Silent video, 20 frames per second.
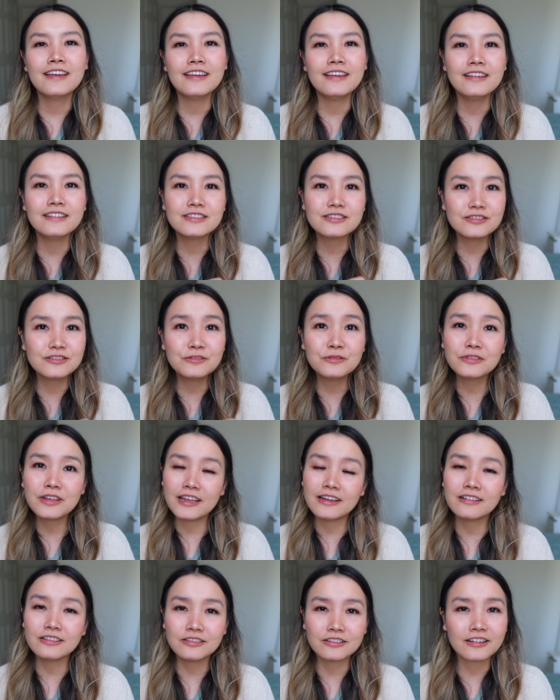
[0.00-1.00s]
is to
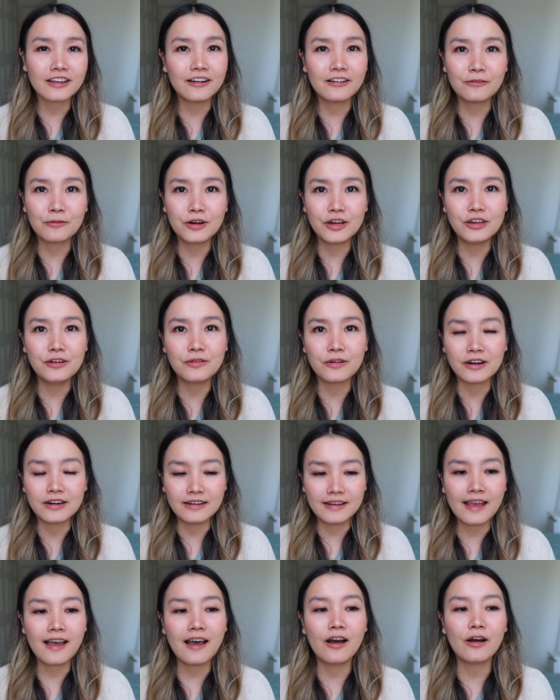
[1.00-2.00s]
take a look at where you are
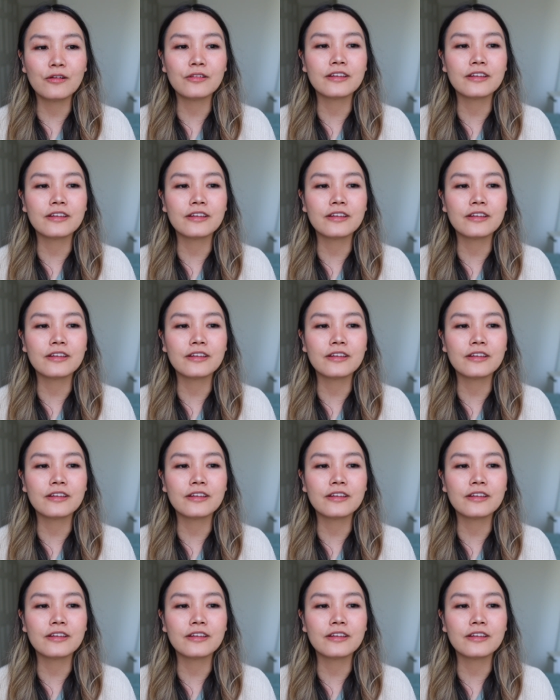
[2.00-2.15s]
now.